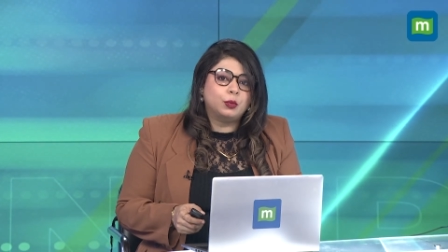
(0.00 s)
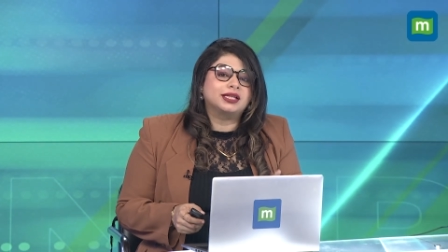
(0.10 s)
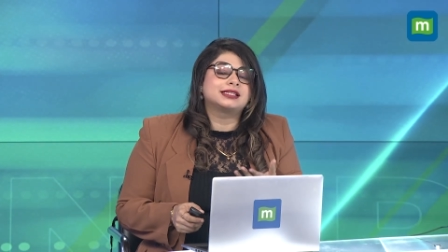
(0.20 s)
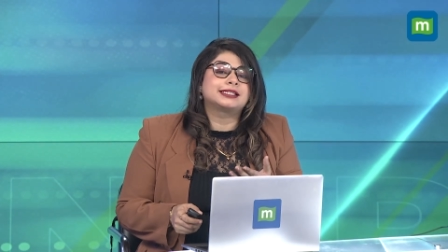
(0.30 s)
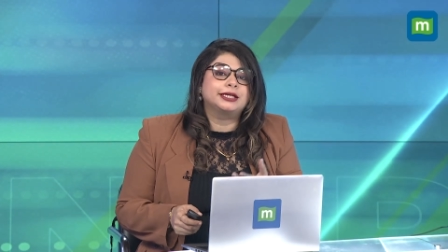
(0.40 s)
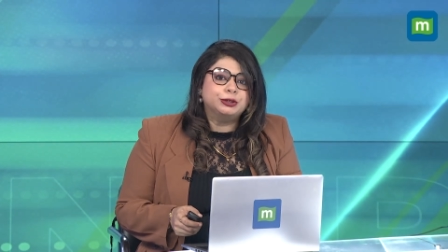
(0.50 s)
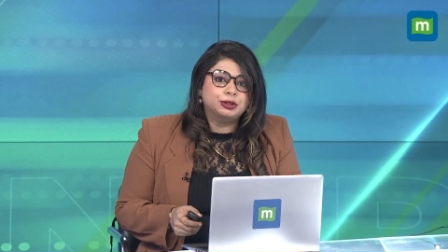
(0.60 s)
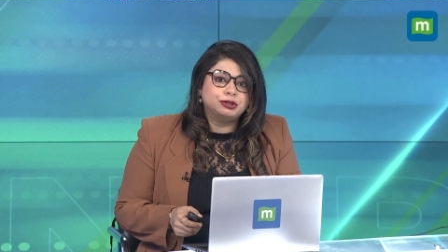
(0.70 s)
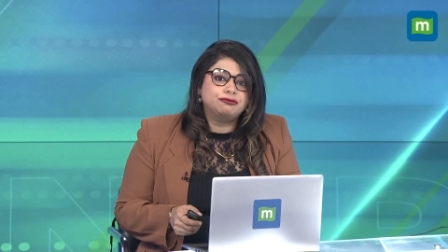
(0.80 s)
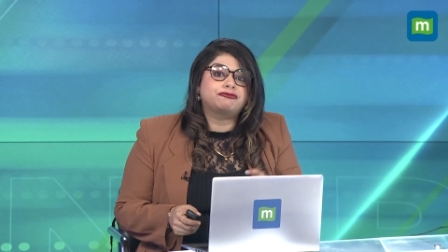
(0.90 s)
with a
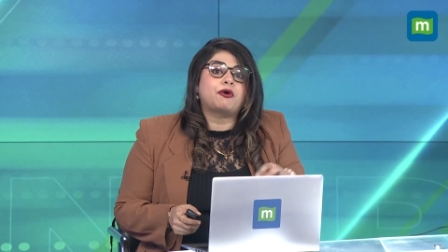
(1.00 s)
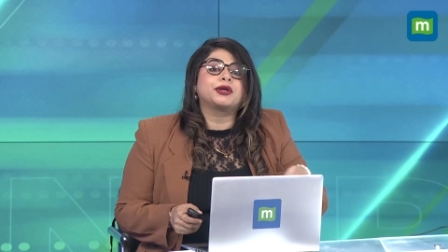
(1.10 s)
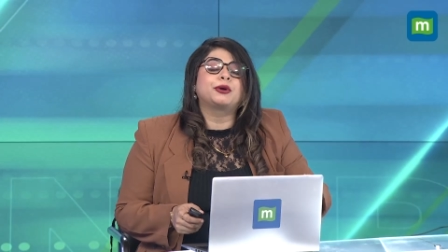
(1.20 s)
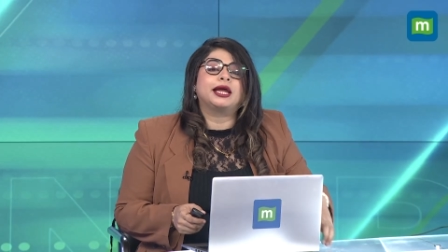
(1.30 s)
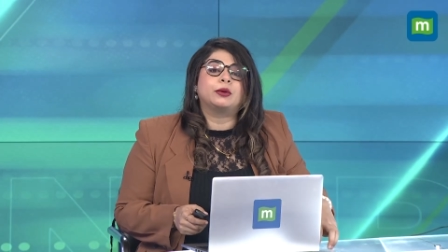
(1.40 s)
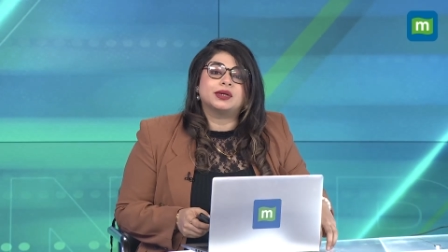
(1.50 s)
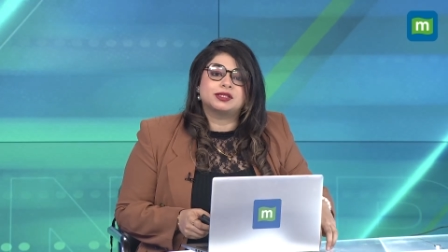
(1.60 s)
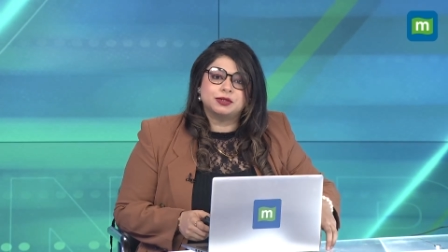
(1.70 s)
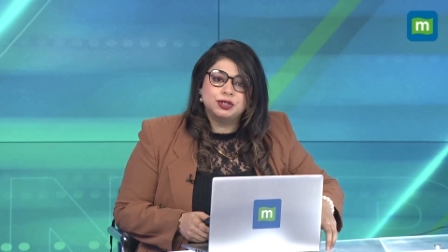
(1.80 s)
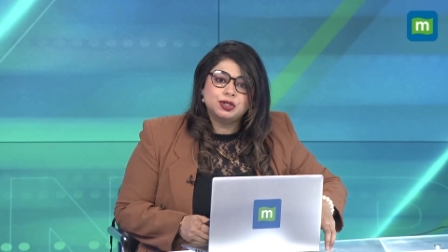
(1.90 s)
solution for your
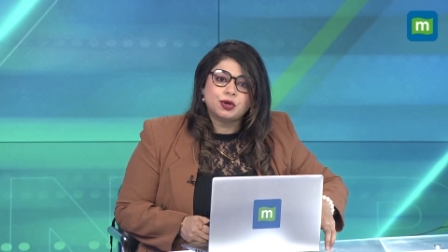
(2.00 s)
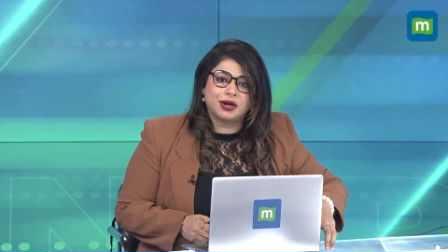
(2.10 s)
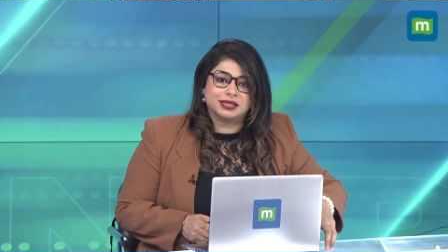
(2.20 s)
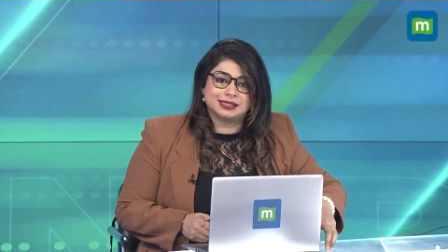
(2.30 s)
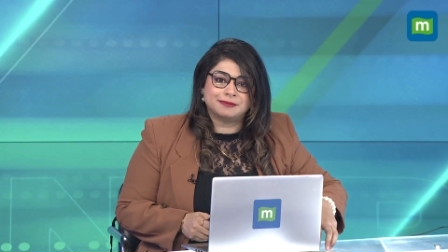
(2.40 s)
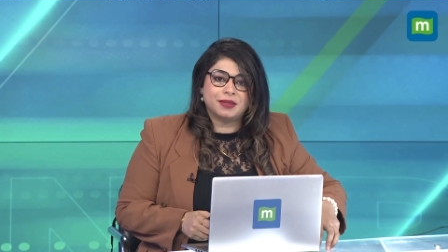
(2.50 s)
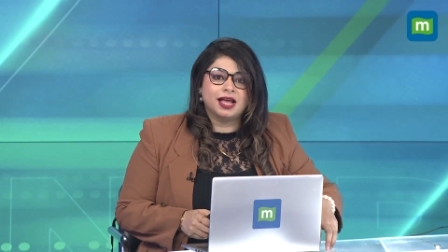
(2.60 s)
investment choice.